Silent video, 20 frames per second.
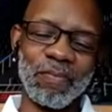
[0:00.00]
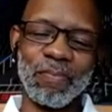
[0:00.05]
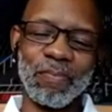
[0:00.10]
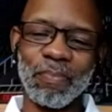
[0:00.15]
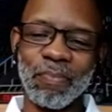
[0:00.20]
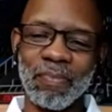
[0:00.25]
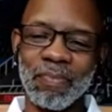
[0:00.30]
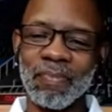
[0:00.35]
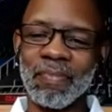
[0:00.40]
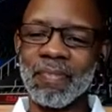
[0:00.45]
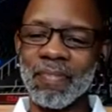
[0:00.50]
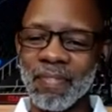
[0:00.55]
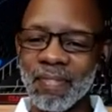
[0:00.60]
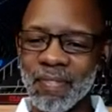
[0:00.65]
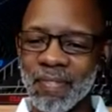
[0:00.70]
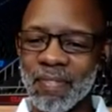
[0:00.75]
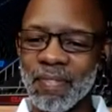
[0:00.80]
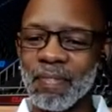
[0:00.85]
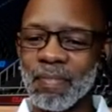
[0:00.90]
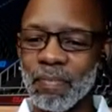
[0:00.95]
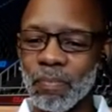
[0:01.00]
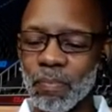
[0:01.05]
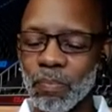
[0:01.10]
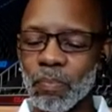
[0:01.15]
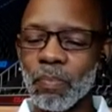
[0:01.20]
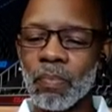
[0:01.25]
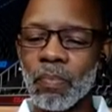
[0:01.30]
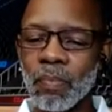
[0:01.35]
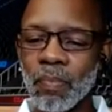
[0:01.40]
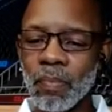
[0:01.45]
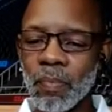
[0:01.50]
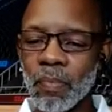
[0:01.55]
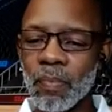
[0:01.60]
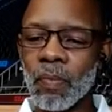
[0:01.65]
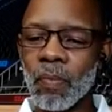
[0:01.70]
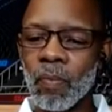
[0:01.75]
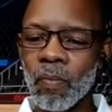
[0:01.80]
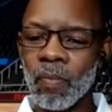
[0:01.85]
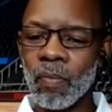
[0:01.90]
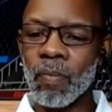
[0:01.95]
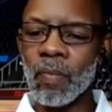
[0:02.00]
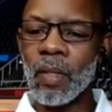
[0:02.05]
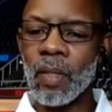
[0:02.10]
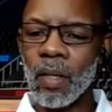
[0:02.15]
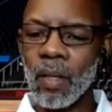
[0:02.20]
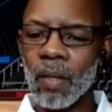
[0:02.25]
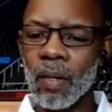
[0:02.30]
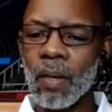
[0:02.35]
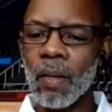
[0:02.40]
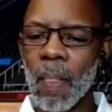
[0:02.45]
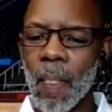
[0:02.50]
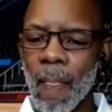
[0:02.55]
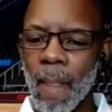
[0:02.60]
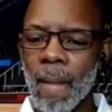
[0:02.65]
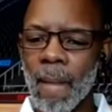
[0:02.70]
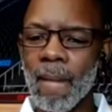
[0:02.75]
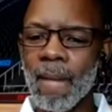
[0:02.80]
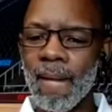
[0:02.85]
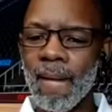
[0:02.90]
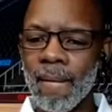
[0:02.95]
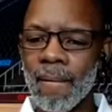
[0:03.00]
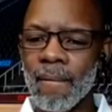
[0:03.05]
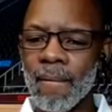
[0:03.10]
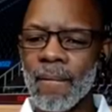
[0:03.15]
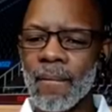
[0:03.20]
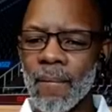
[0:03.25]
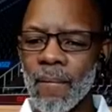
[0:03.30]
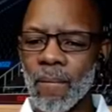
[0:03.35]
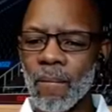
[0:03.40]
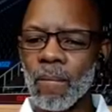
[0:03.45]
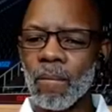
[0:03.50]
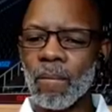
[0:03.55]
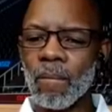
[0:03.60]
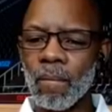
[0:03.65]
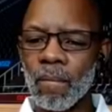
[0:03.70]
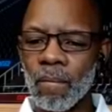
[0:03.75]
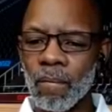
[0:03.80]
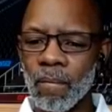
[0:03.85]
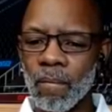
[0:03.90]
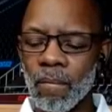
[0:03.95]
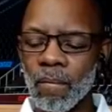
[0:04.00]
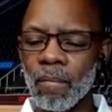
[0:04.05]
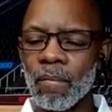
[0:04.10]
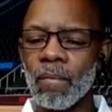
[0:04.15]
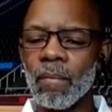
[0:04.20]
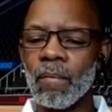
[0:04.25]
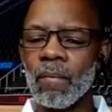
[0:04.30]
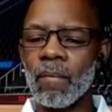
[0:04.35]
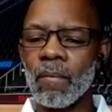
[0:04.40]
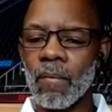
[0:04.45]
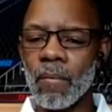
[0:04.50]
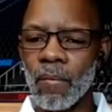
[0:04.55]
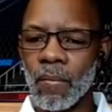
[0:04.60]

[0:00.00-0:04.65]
pleasure talking with you, and I really look forward to hearing more about what you're doing